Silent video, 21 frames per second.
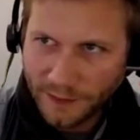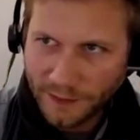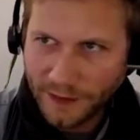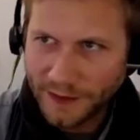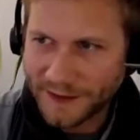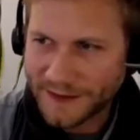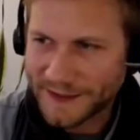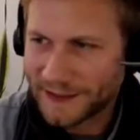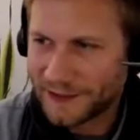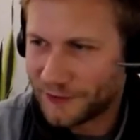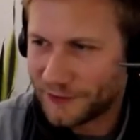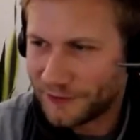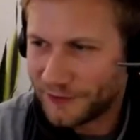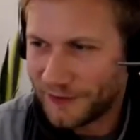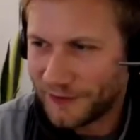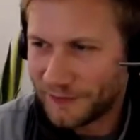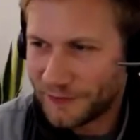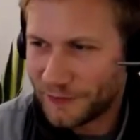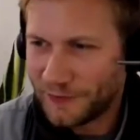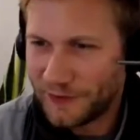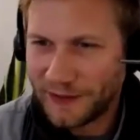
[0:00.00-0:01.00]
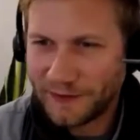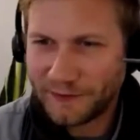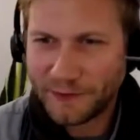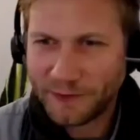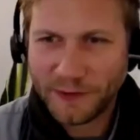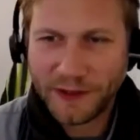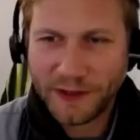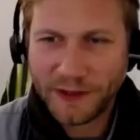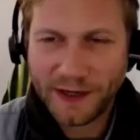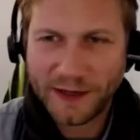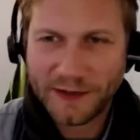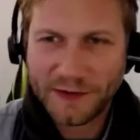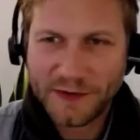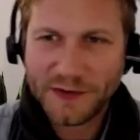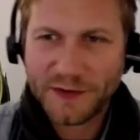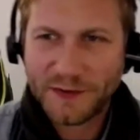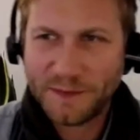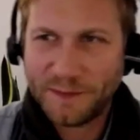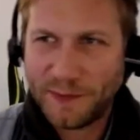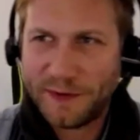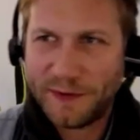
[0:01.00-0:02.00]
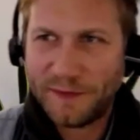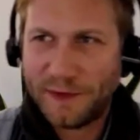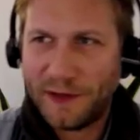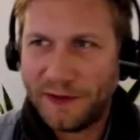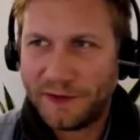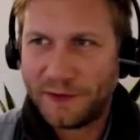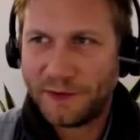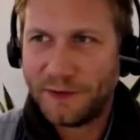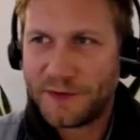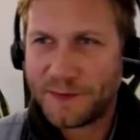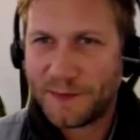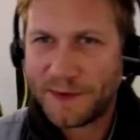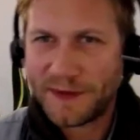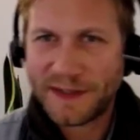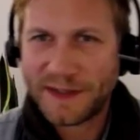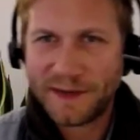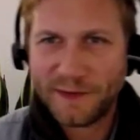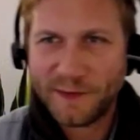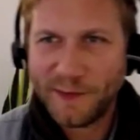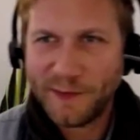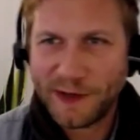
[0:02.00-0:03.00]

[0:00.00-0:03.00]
Yes, hello, good afternoon, everyone. Just to briefly introduce myself,